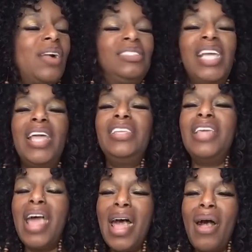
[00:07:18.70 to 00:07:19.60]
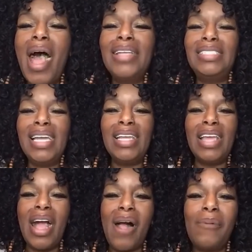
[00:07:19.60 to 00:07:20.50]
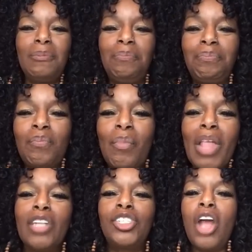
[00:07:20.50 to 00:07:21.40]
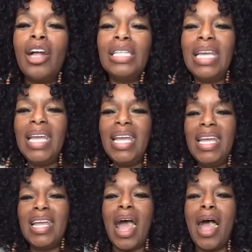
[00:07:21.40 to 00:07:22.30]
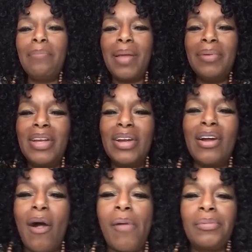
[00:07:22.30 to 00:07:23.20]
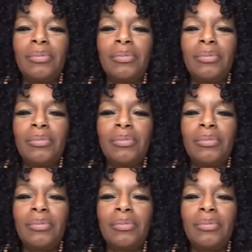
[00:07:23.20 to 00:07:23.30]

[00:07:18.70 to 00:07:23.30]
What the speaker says: Danielle, hi Danielle. Charlene, hi baby girl.